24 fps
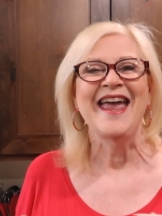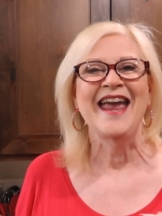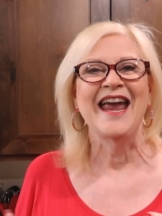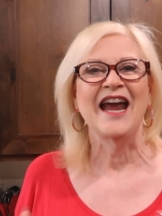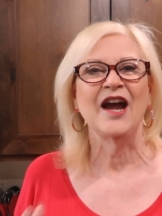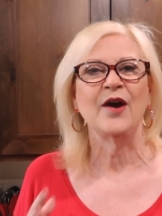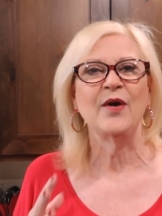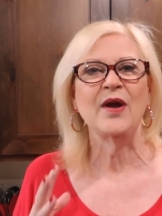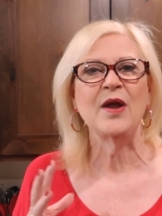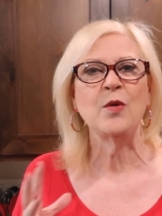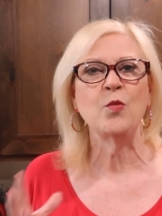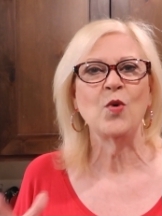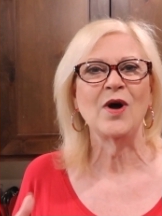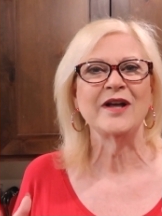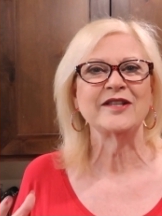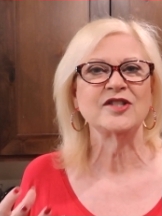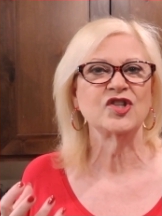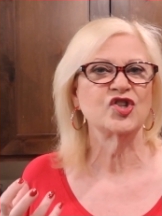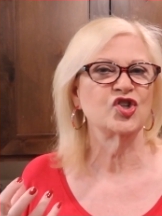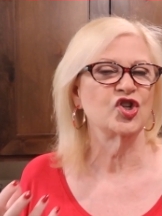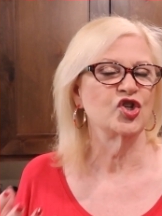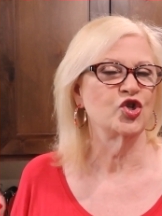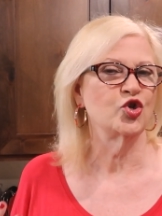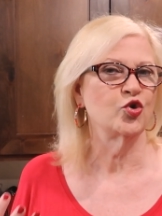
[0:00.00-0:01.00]
Harry
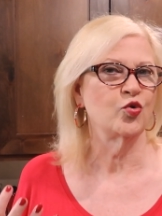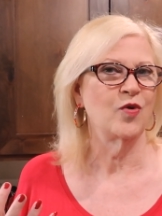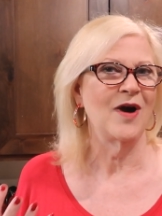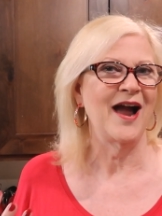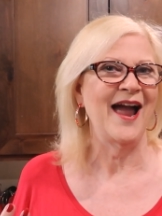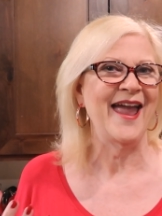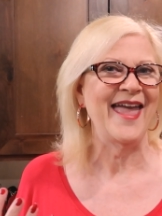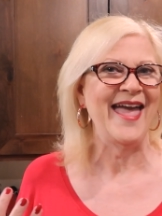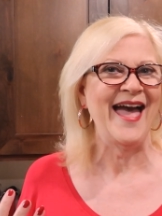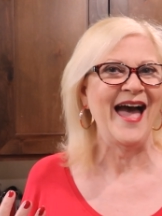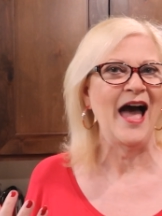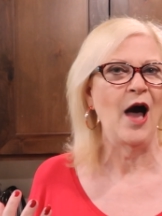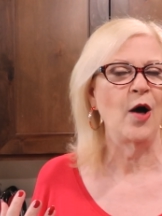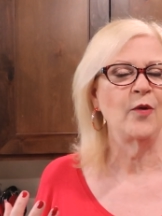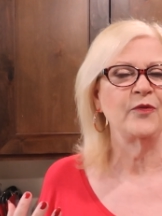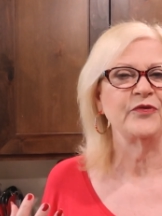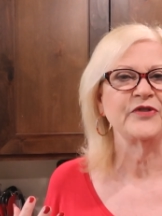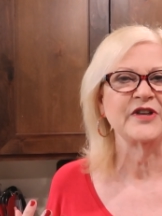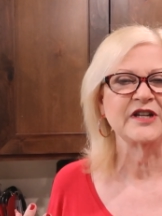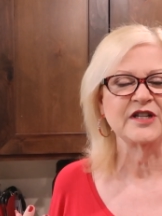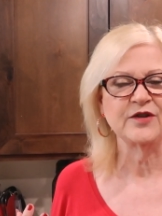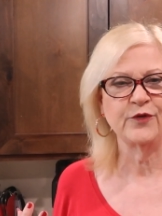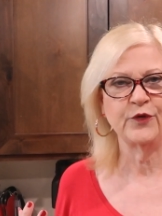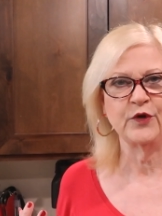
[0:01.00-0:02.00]
wants to try
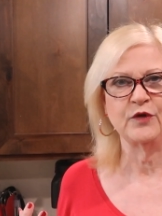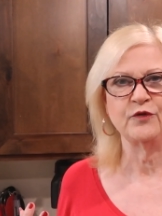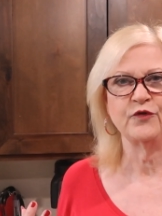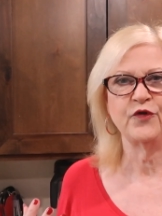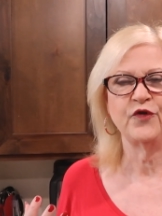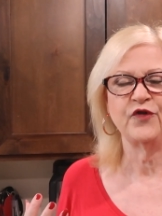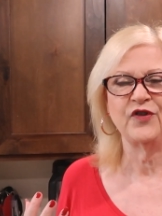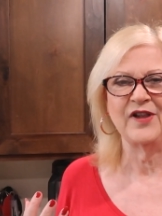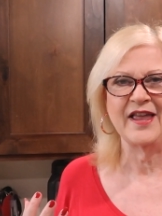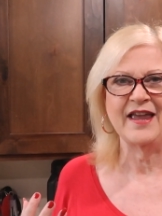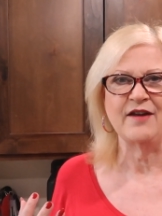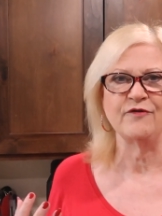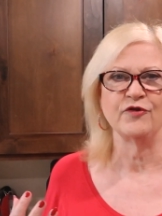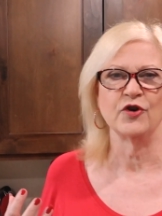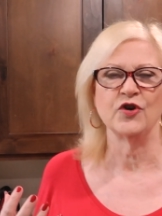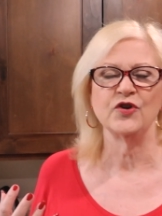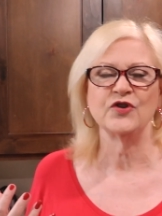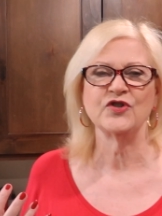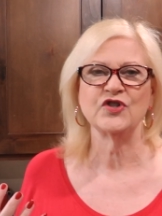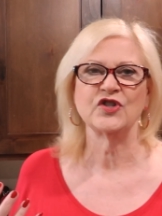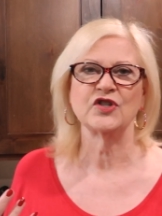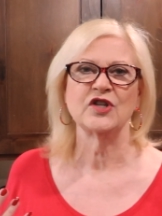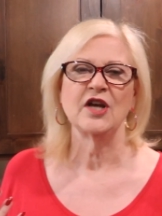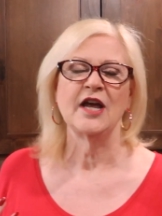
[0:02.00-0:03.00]
out the different
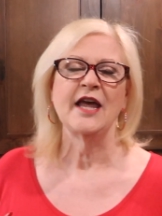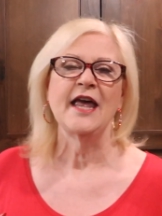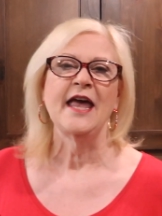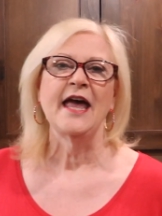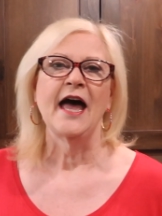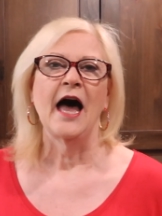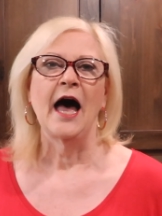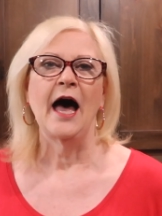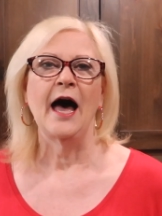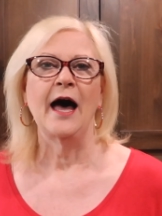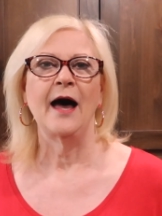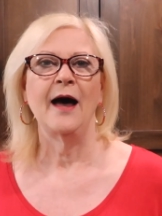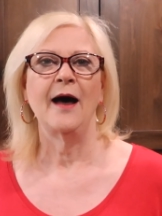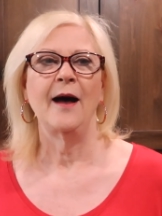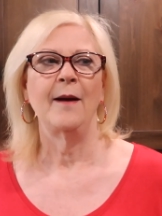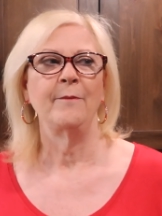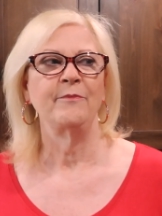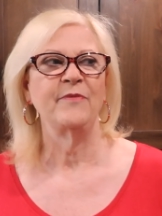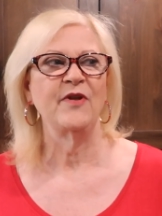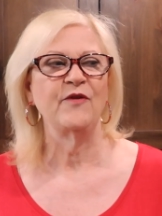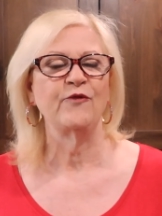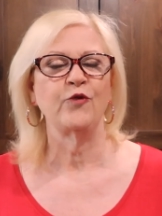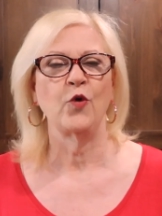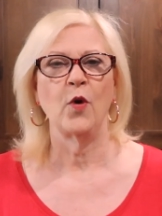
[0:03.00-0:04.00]
flavors
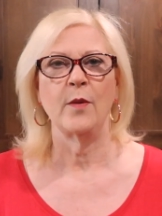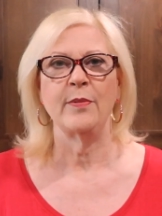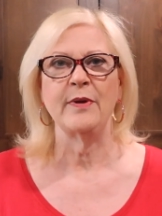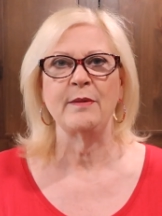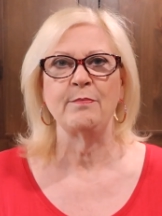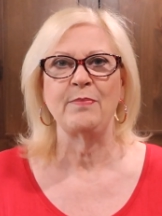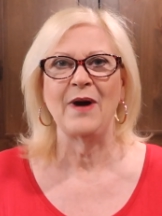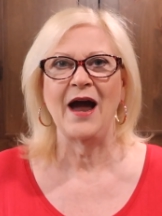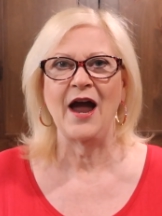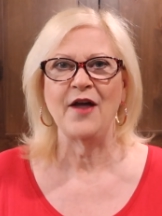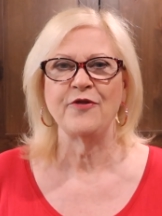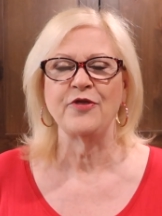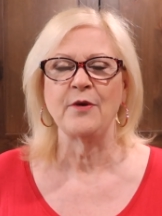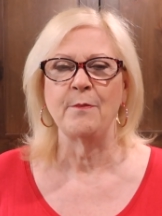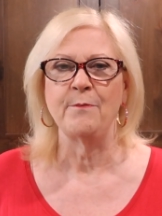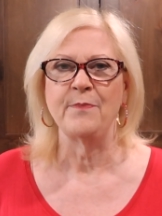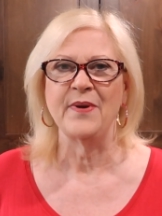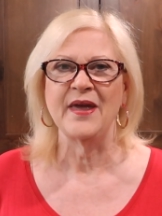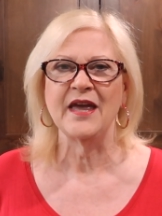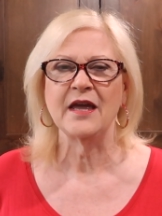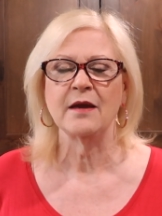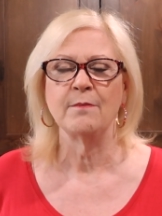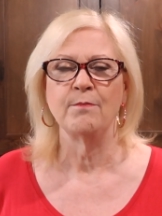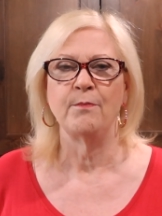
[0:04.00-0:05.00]
um, before we buy the
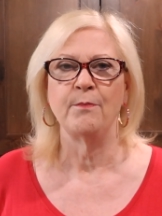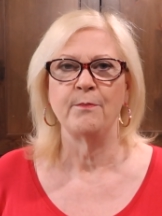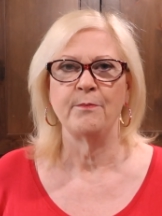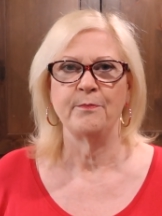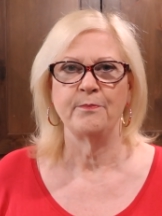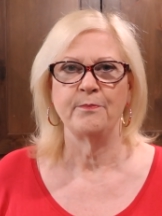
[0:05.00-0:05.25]
big